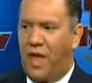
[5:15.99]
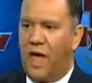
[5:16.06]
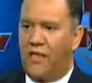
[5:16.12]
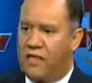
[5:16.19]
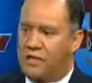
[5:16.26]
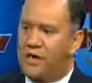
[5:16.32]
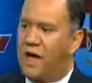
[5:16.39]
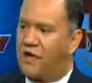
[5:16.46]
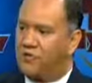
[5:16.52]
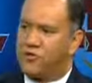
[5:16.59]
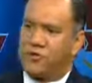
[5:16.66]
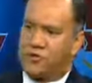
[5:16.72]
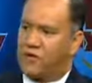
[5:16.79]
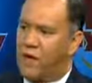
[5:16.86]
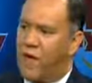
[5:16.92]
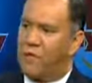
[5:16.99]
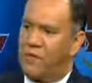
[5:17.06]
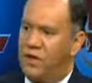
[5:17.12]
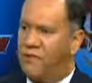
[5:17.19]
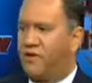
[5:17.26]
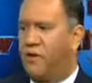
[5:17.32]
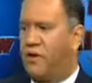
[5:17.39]
And these guys are
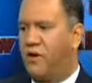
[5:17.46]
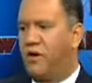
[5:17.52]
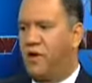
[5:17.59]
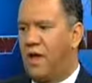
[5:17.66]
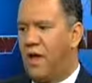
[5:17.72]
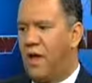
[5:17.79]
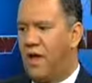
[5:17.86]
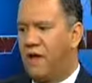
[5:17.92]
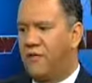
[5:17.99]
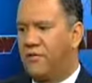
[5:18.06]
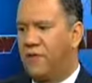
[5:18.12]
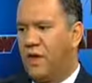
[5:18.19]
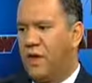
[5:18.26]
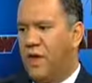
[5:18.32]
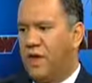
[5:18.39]
scrambling for their lives.